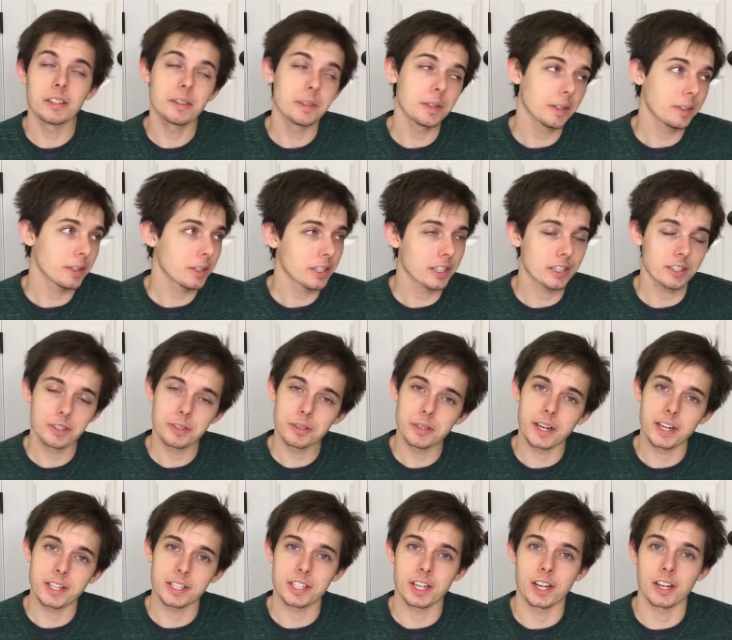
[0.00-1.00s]
Oh, well, you get two
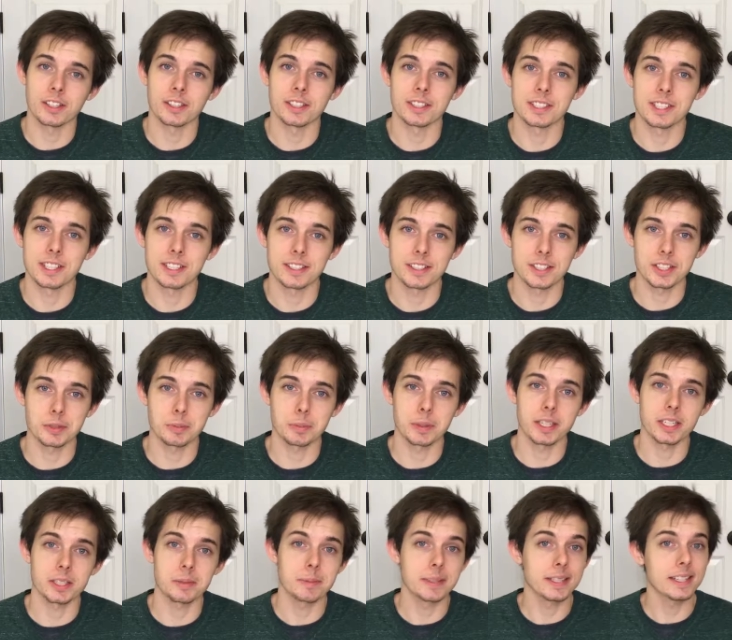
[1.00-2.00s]
hot chocolates at this
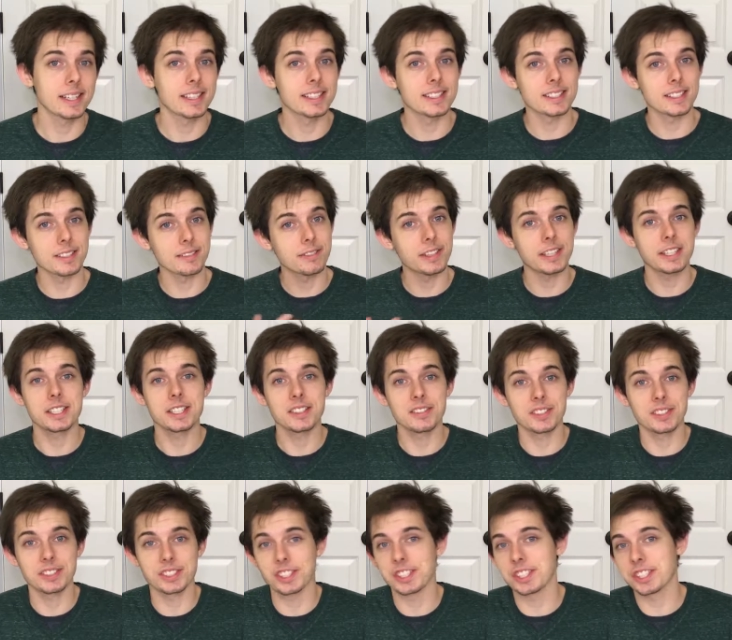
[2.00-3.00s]
place, because the
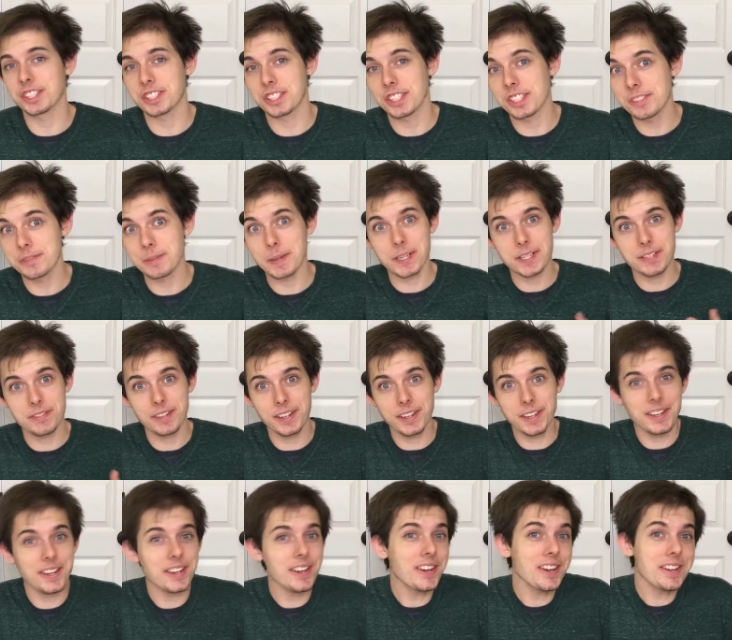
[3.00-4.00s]
festivals are just so much
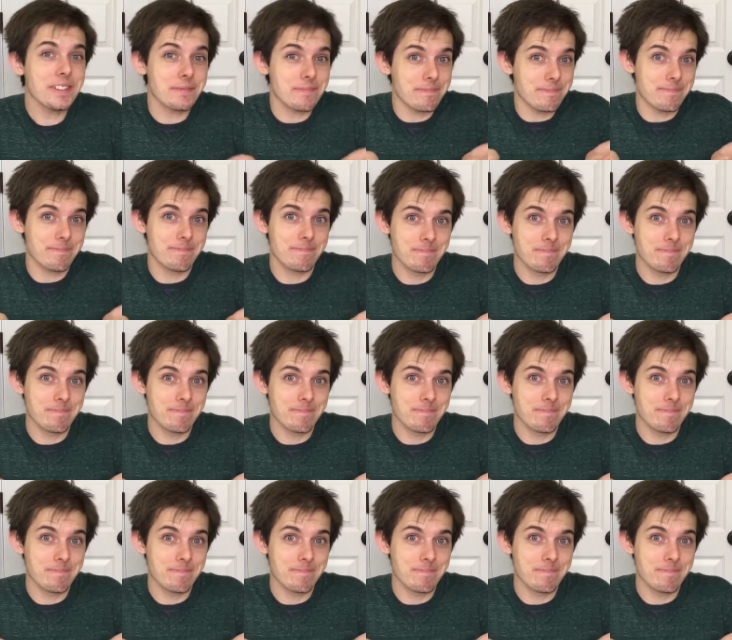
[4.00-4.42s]
fun and good.